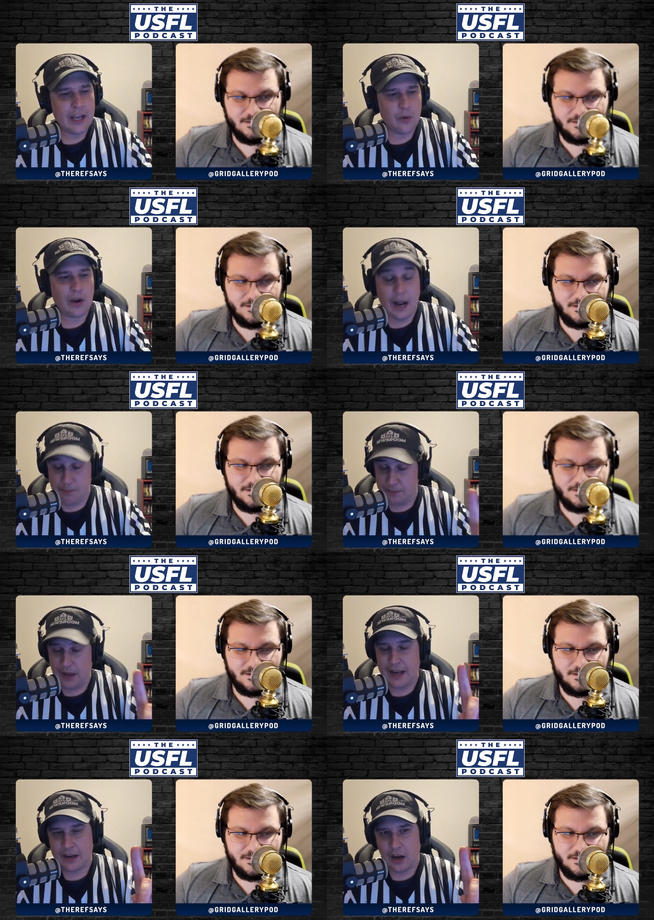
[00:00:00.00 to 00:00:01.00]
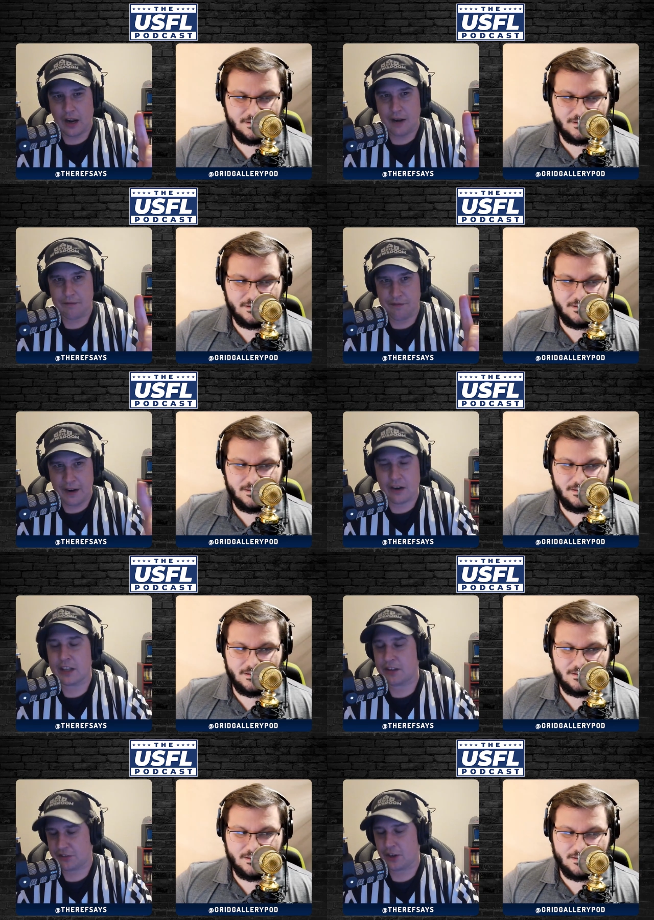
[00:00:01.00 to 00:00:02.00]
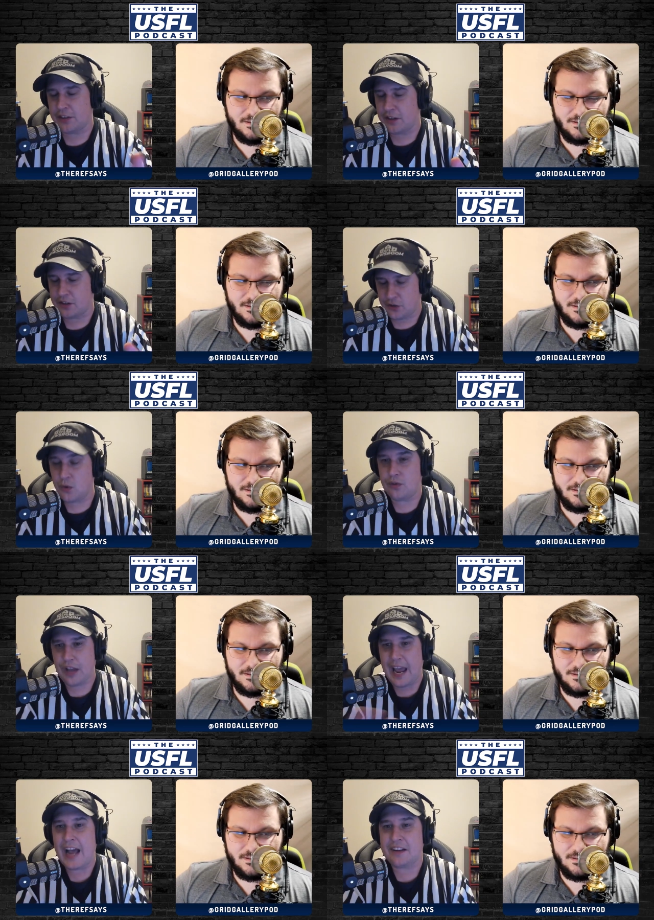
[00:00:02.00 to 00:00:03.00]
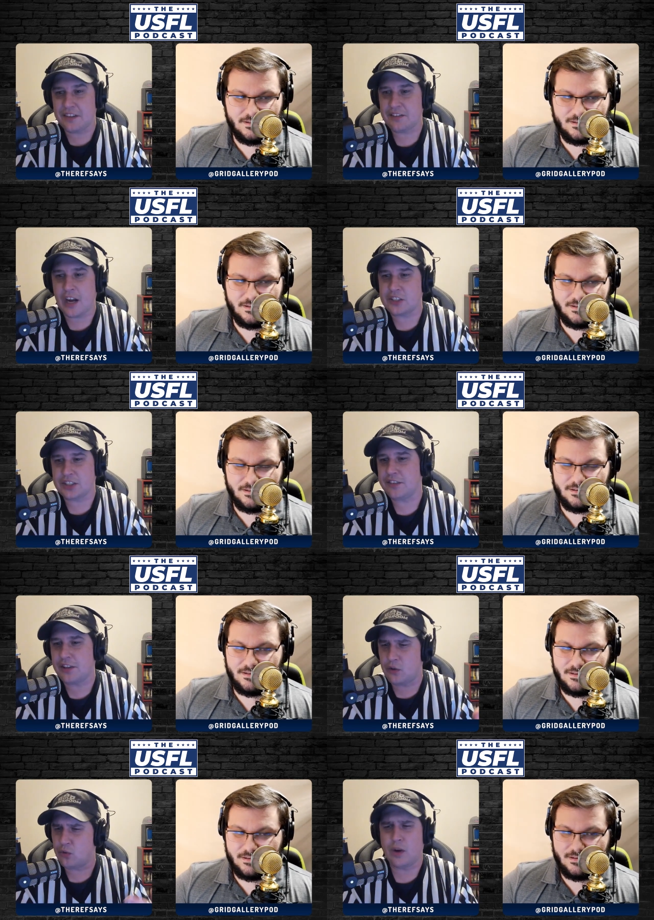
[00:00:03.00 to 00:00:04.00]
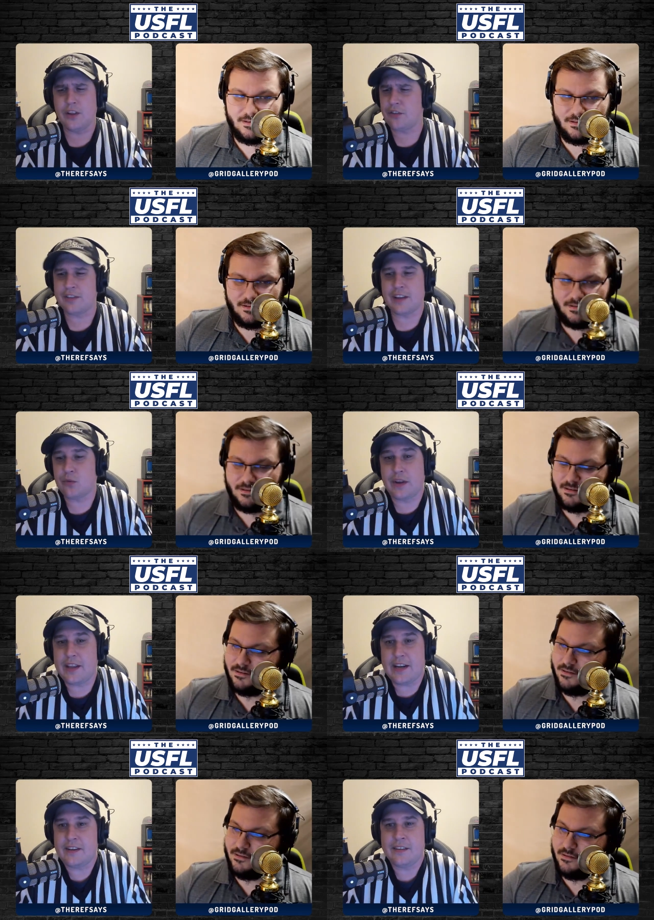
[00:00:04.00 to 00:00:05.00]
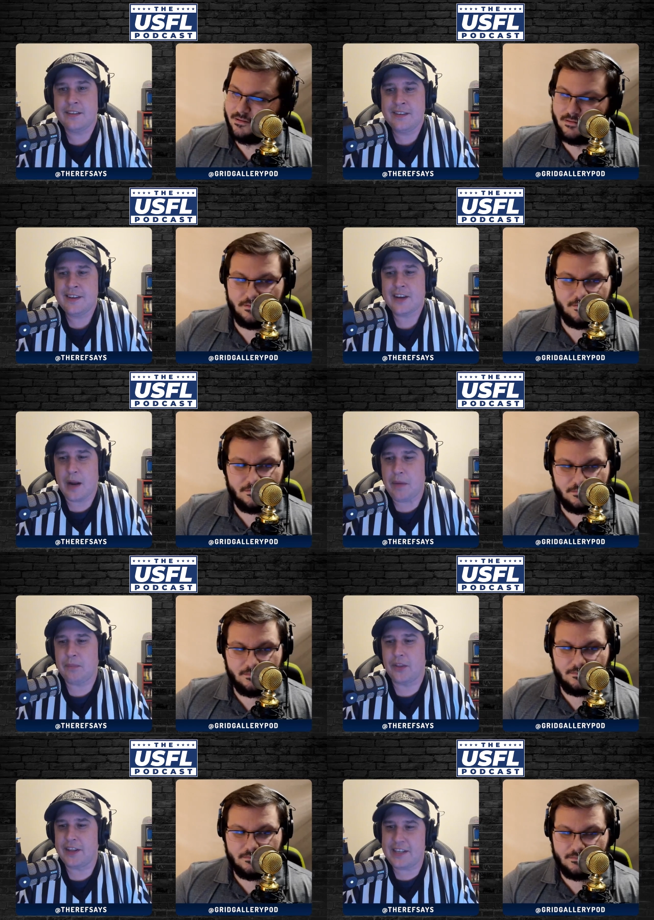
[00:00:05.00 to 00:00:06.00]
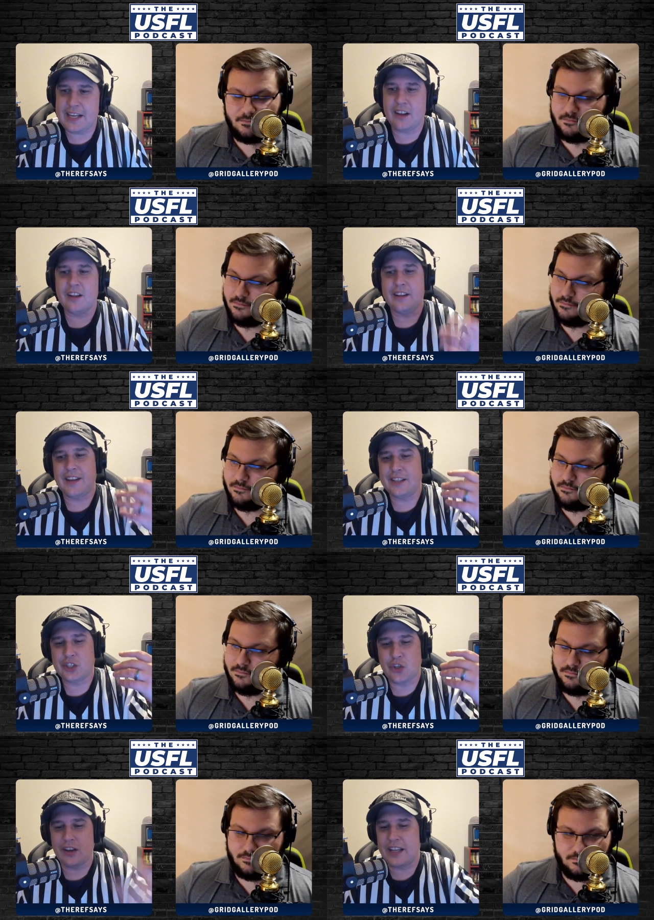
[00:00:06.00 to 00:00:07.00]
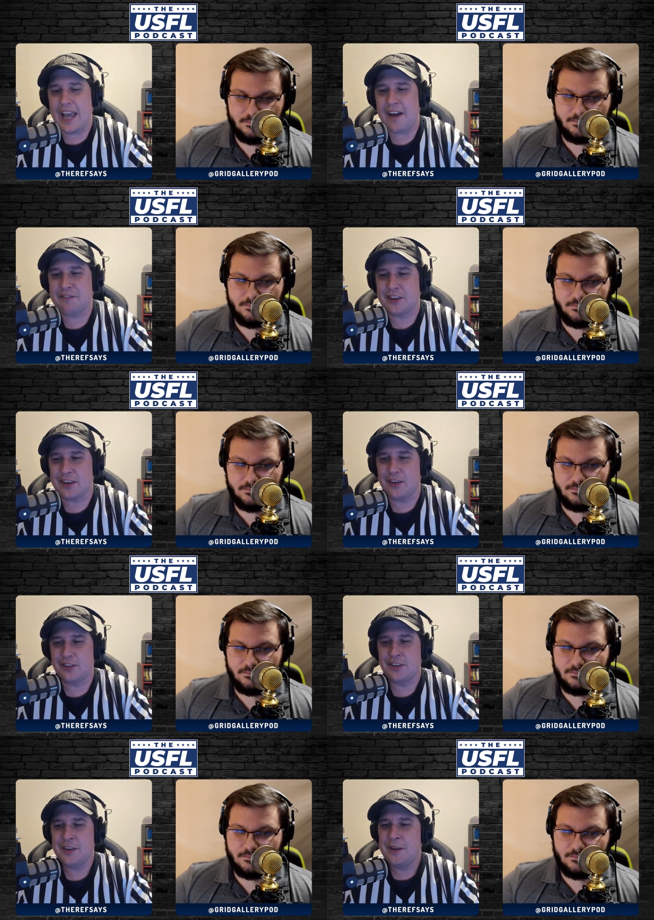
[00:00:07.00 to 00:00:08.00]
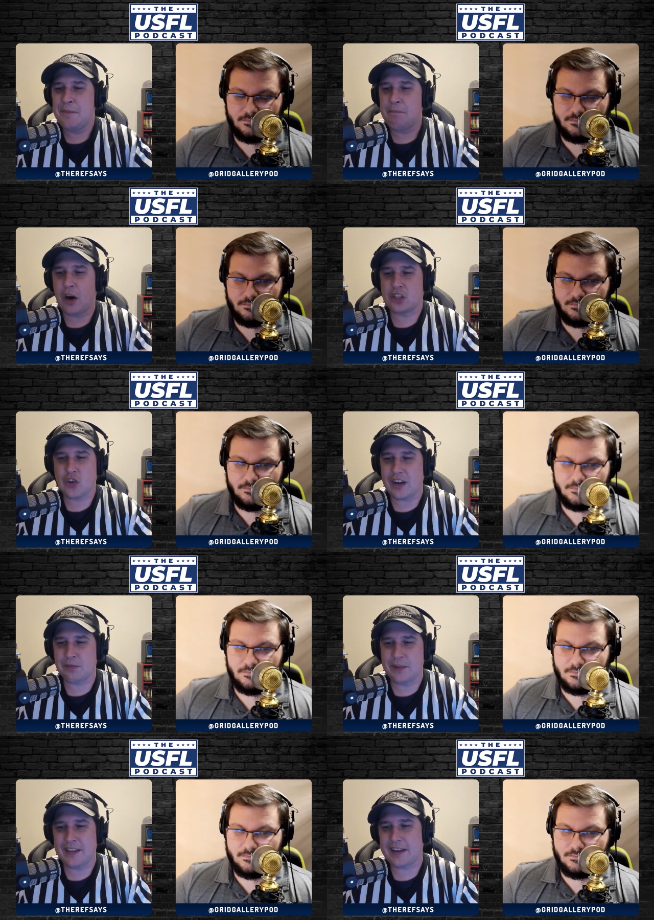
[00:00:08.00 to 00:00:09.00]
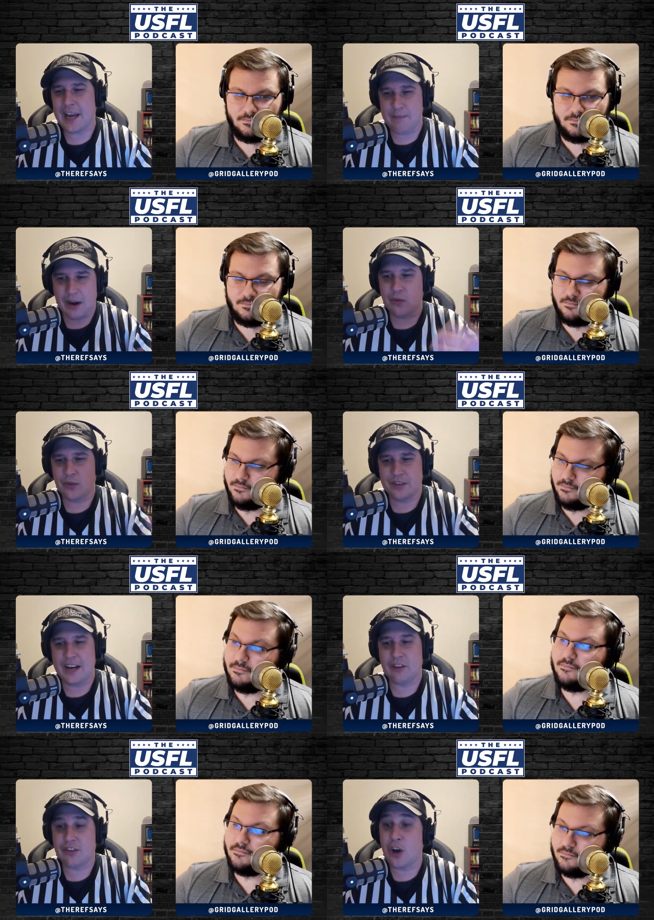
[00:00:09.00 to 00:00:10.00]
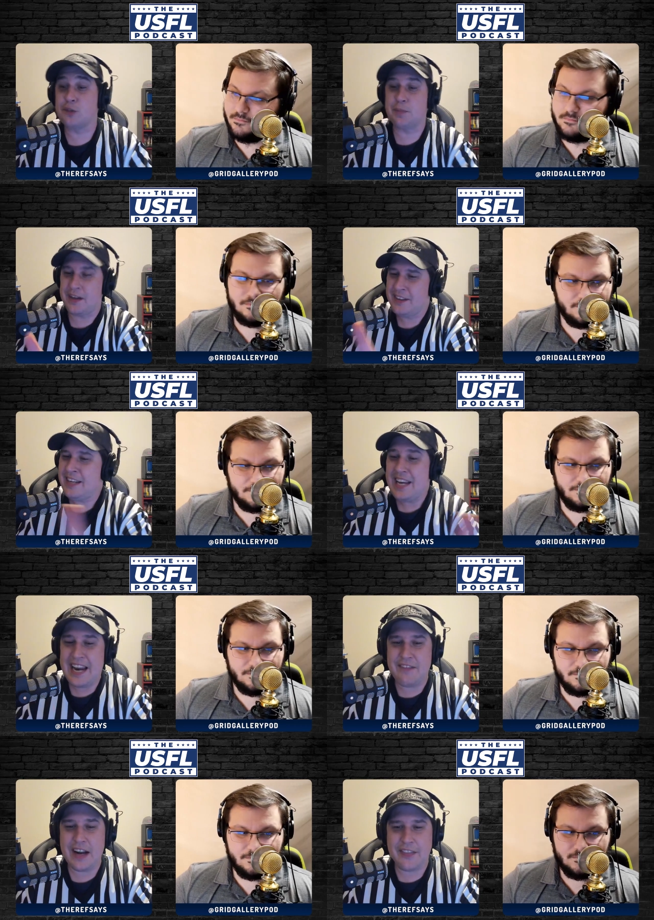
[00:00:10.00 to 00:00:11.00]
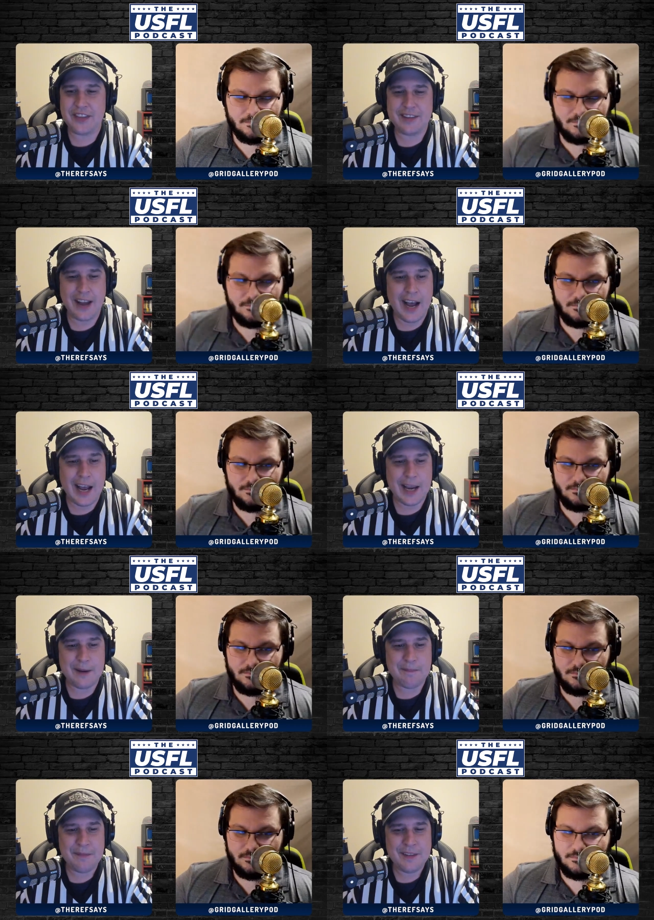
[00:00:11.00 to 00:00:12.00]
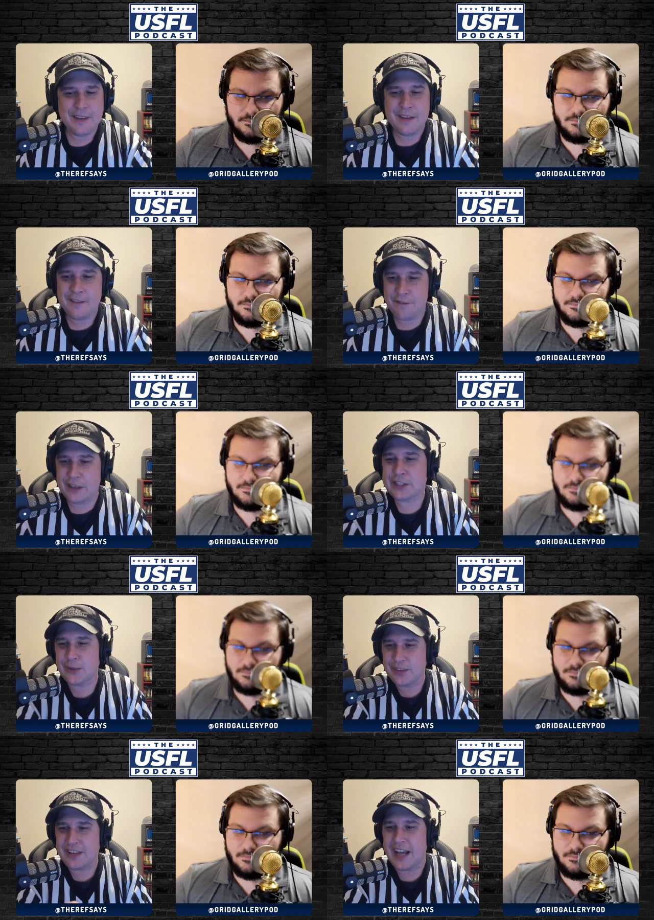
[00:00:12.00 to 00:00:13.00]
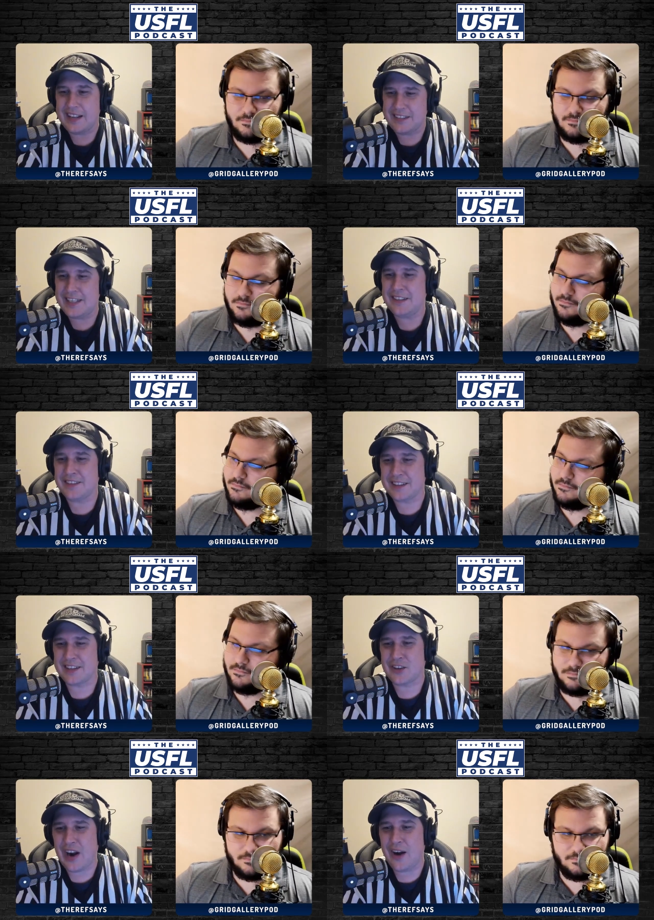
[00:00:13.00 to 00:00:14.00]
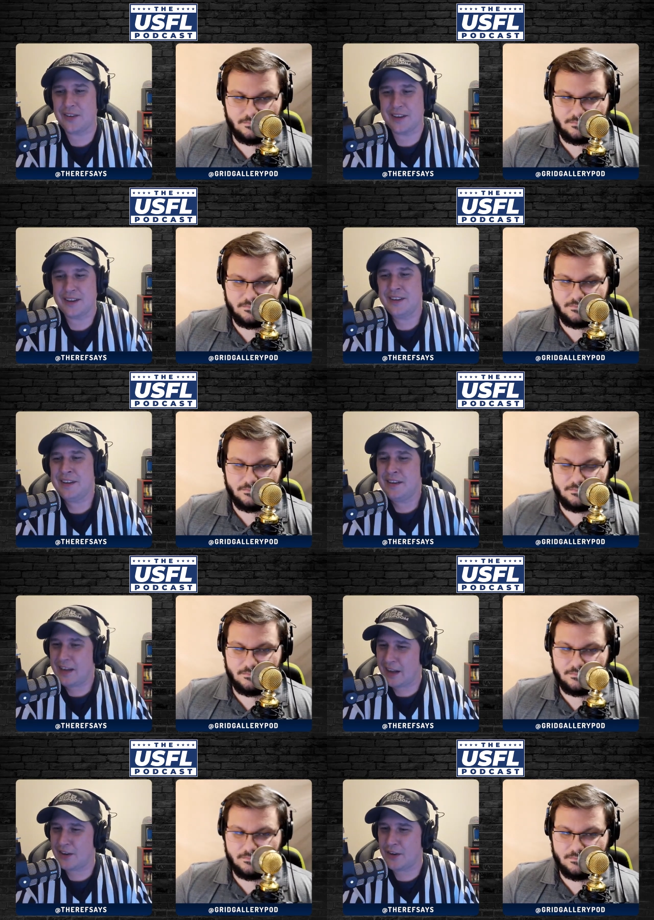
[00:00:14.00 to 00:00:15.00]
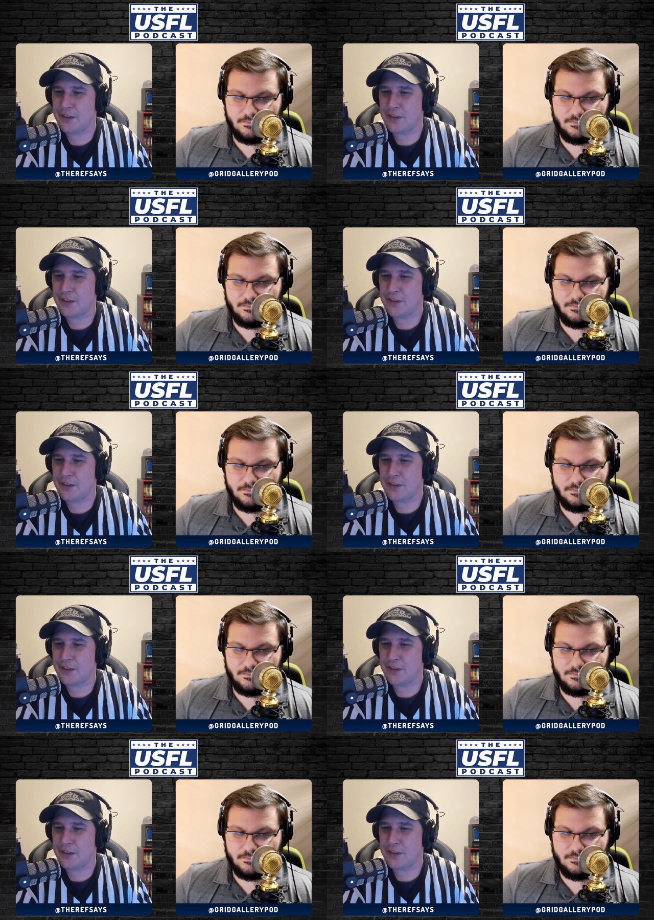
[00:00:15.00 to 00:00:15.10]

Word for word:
Speaker 1: I'm fairly certain the two had discussions, and it was one of those things where they didn't come up with a deal, and then shortly after it was Mark Trestman that came out and was announced coach. But even at the time, Fisher was kind of teasing the crowd. I don't know if you